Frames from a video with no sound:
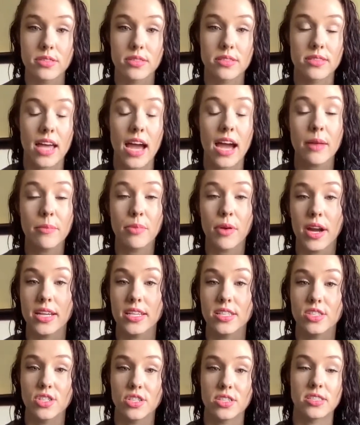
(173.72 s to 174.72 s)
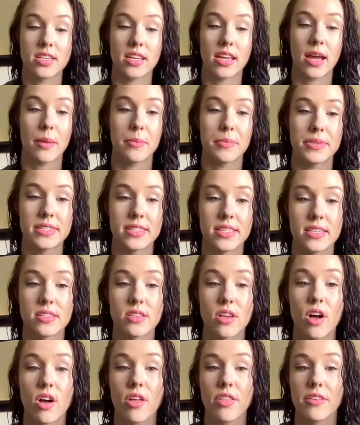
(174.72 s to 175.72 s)
that price just encompasses
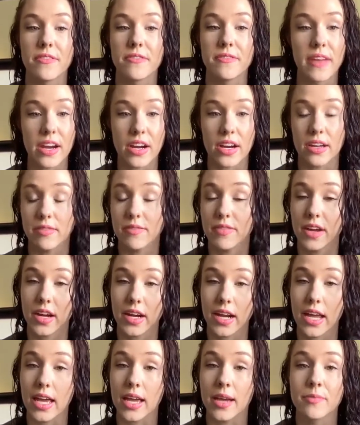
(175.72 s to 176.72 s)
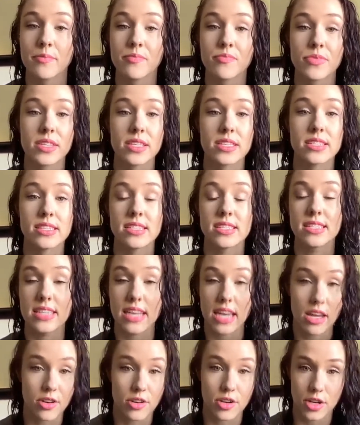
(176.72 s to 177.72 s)
all the very, very
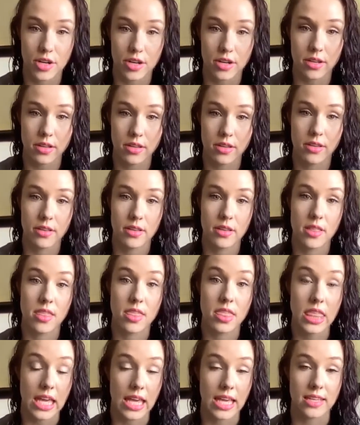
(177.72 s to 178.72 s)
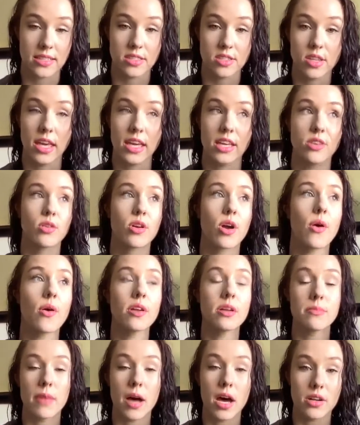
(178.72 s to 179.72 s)
standard things. Like you go on
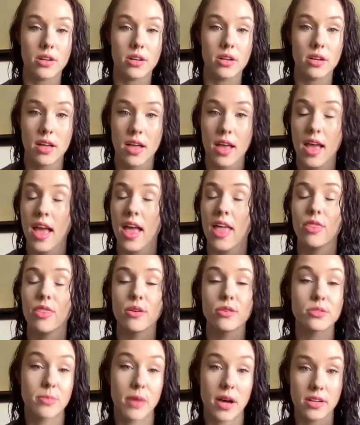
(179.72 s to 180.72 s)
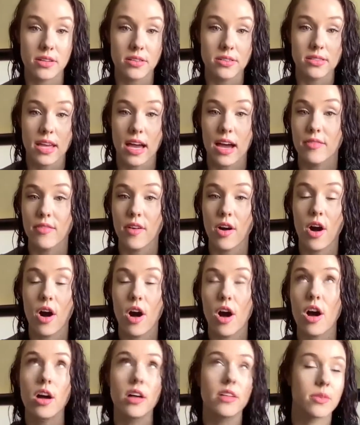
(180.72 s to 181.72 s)
a model, and those models have
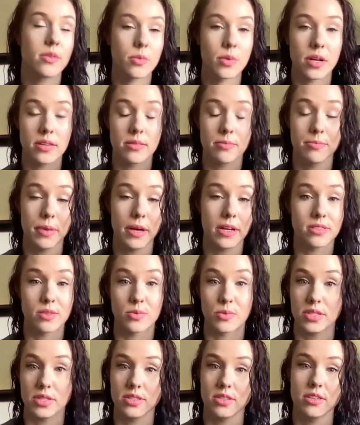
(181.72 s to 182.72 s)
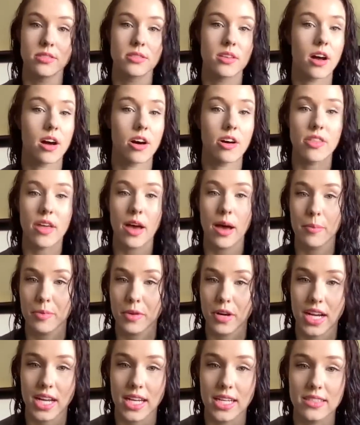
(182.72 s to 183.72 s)
all the bells and whistles, all the
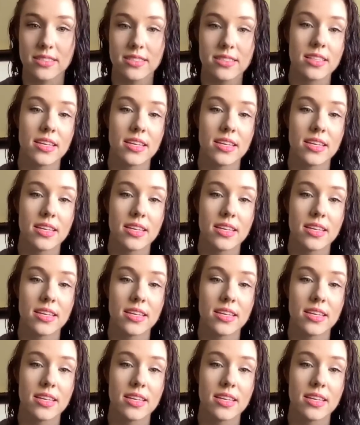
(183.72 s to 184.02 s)
upgrades.